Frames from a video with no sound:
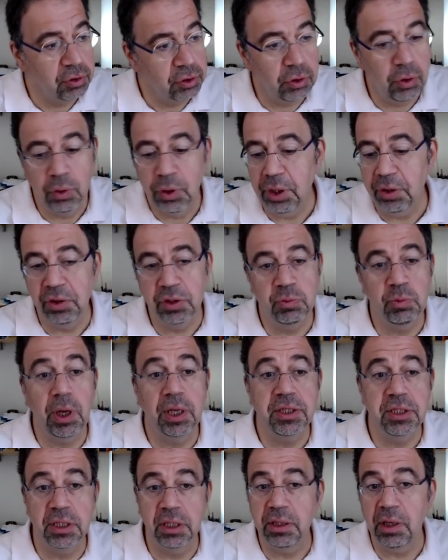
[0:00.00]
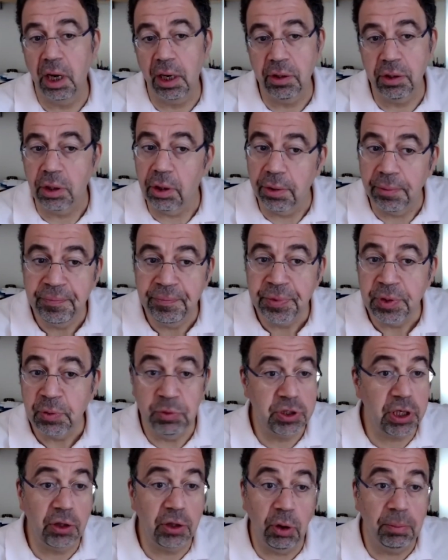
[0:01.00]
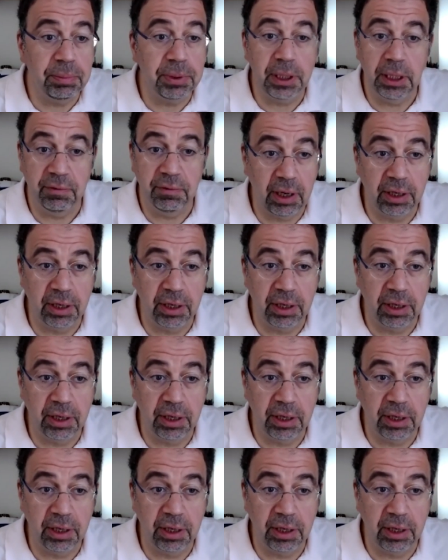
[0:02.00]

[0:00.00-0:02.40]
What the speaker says: So here is one scenario, which I don't believe.